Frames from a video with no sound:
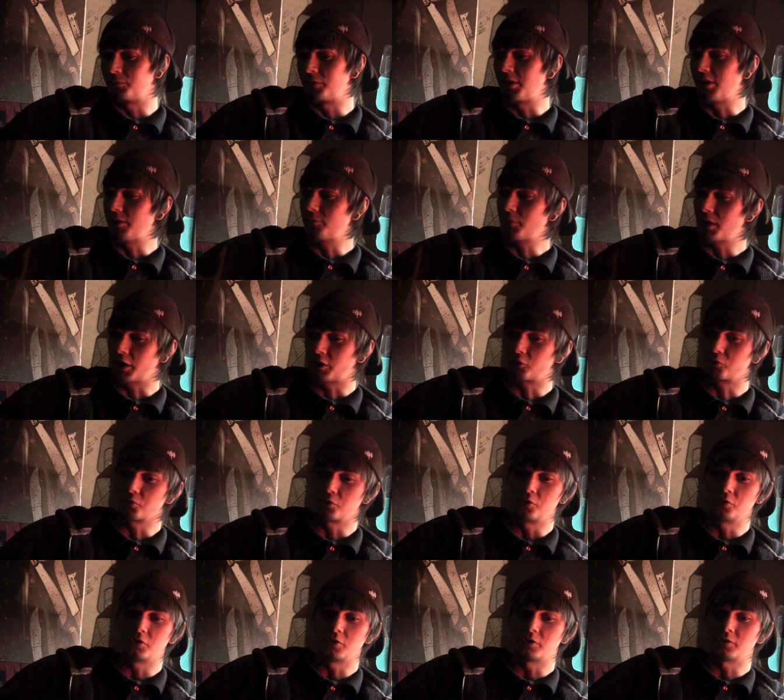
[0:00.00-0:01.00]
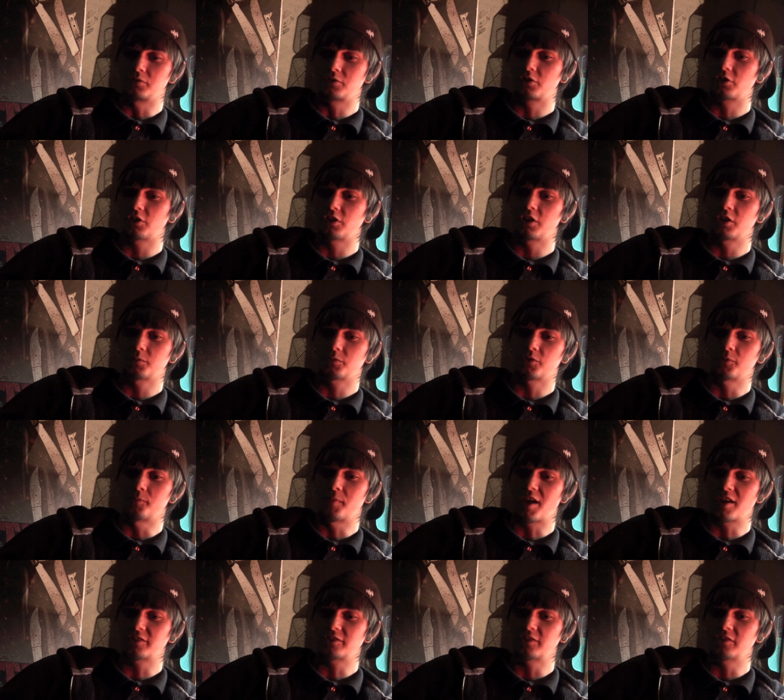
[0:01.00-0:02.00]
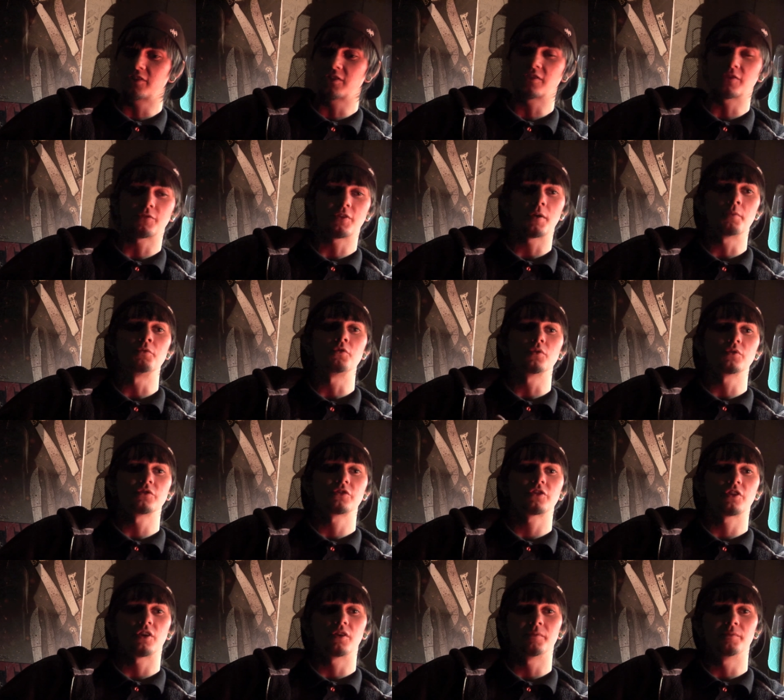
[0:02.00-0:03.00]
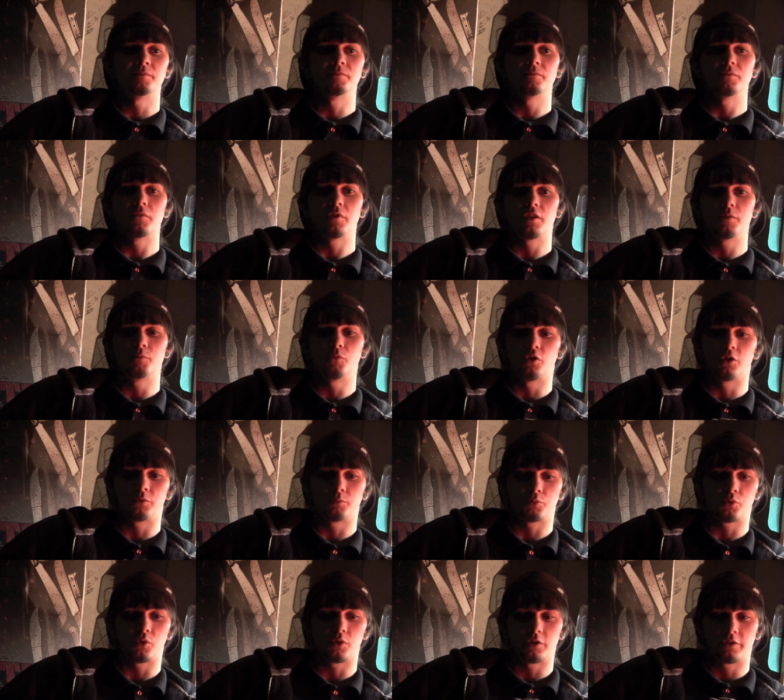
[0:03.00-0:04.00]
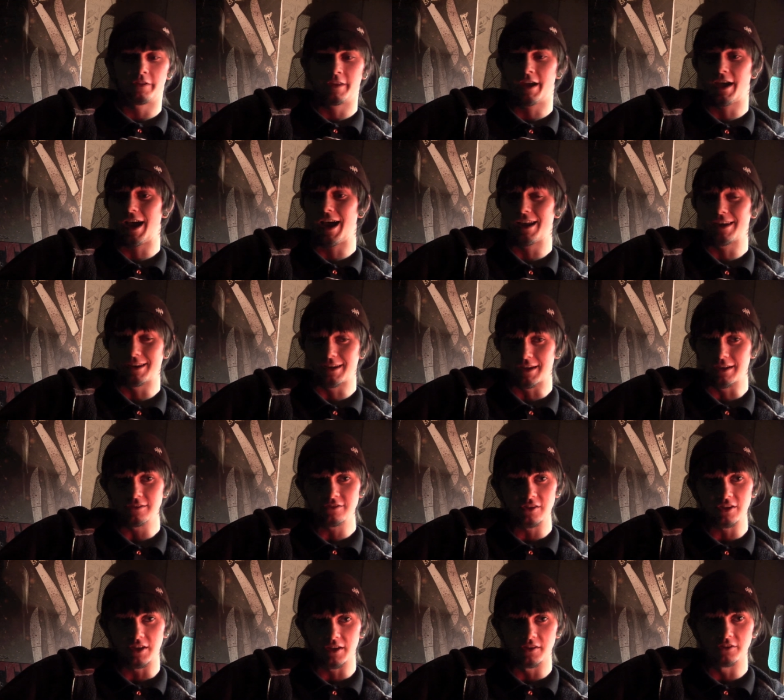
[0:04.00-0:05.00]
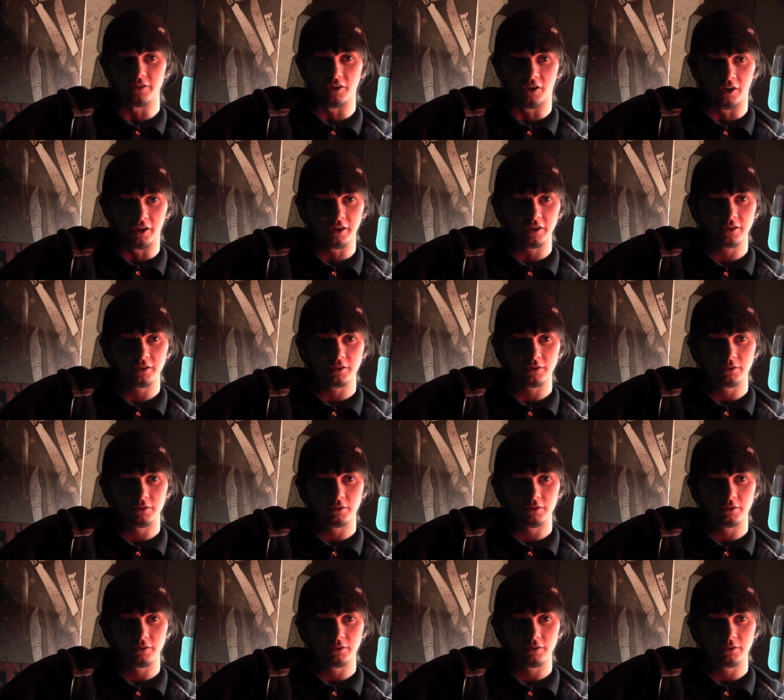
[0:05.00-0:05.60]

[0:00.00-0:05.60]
get my crew to clean up some messes if I'm doing something more important that I need to get done.